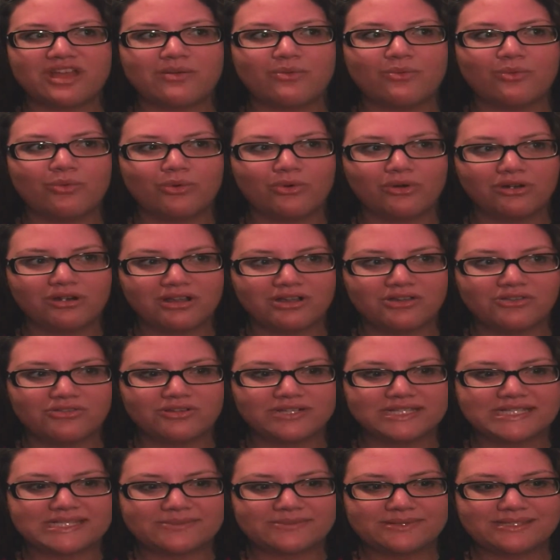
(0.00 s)
I wore it on
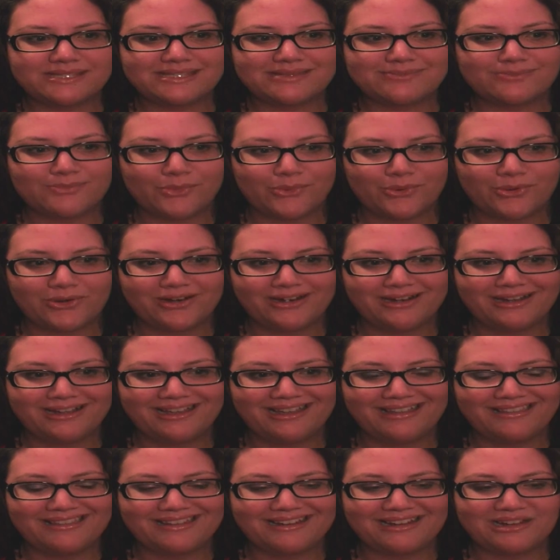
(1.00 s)
Christmas
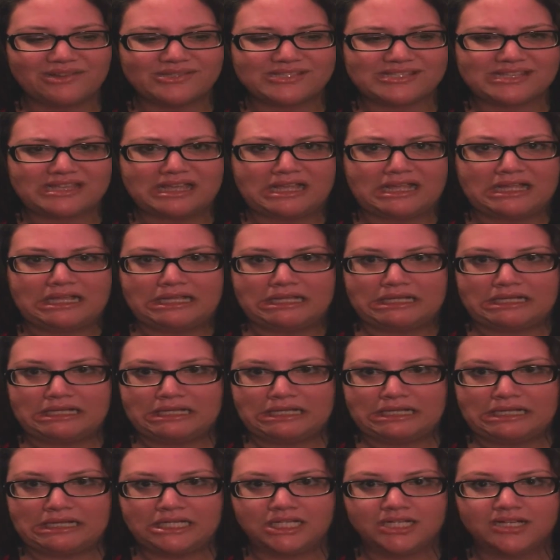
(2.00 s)
morning, and then I was like,
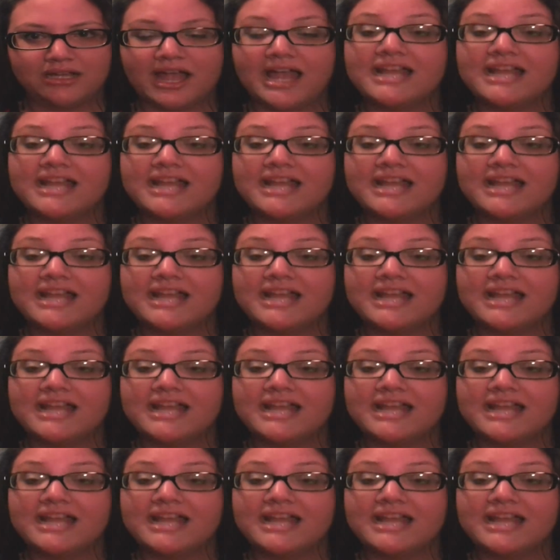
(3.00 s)
ah.